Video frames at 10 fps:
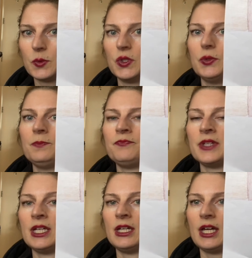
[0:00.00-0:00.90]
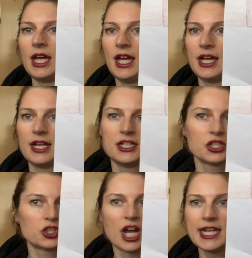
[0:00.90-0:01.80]
room. And I
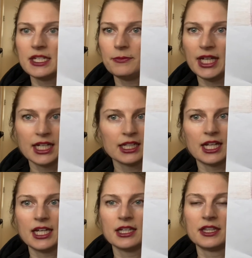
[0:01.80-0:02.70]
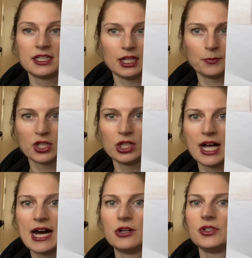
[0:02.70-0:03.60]
just tried to make it like the typical
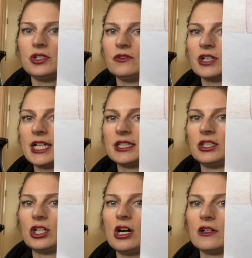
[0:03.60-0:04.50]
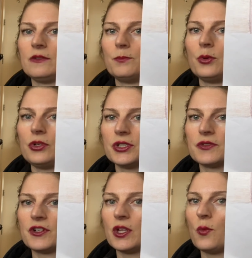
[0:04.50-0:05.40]
house. You've got the dog bowls
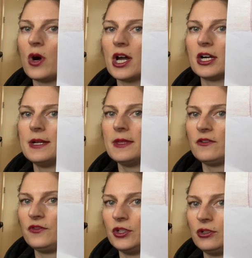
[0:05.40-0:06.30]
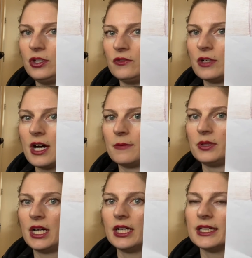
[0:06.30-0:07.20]
for the water and the food. You've got a
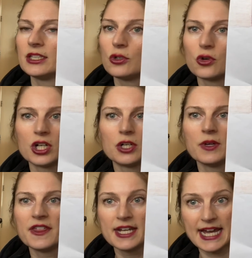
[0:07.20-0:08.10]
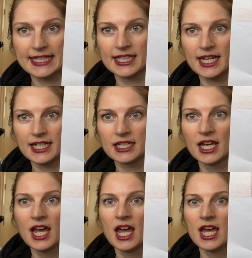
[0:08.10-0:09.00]
plug in the corner with a nightlight.
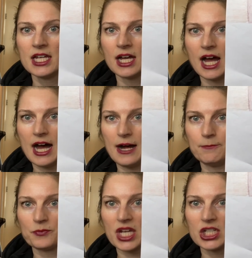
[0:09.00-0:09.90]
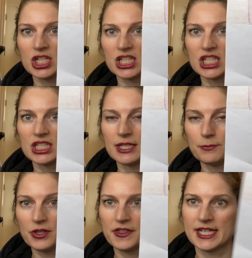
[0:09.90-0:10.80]
Um, just
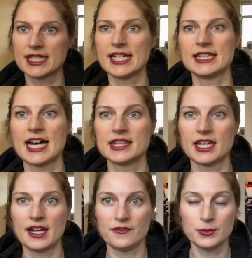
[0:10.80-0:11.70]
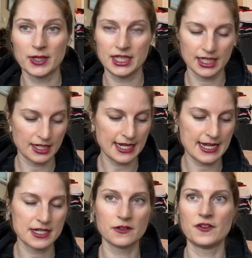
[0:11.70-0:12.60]
simple things like that that everybody can
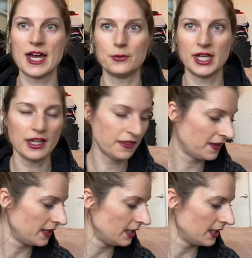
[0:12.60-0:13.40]
identify with.